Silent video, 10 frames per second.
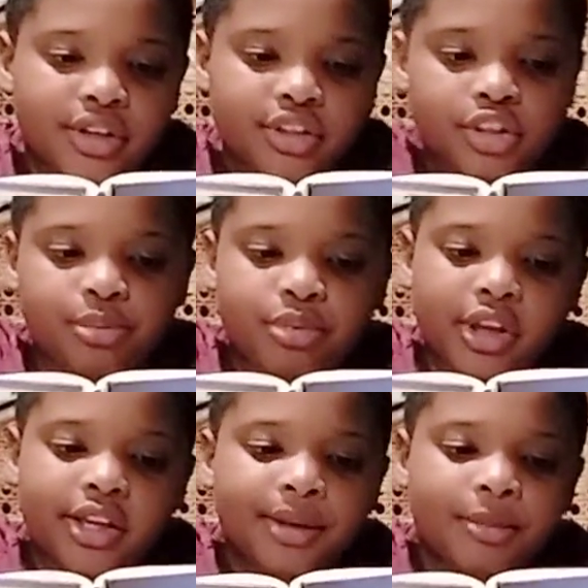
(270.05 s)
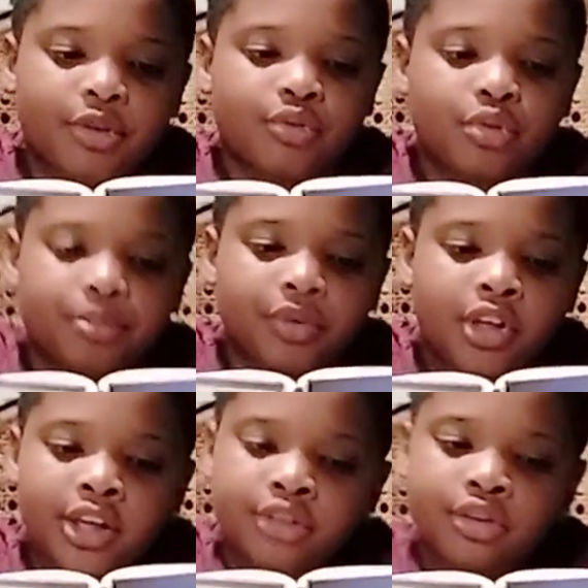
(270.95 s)
"He's just playing in my room."
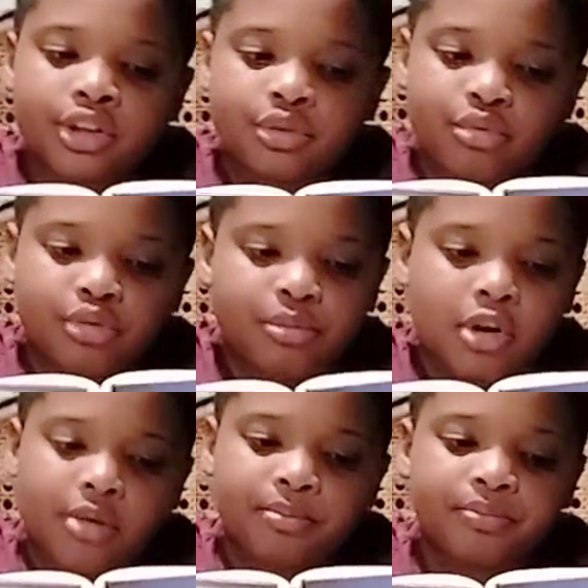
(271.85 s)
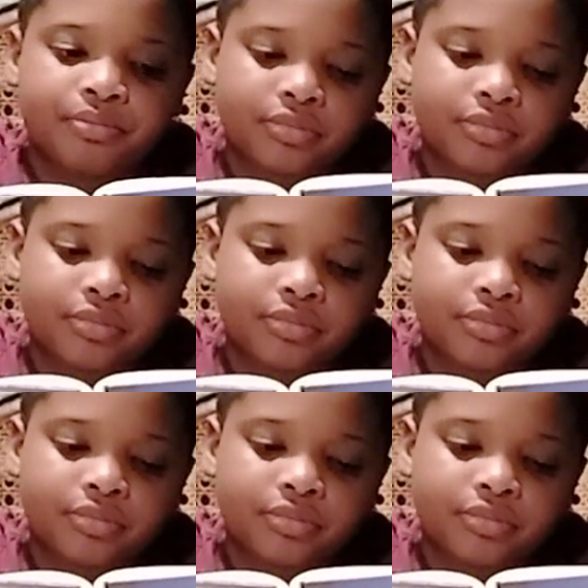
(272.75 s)
He turned to his mom.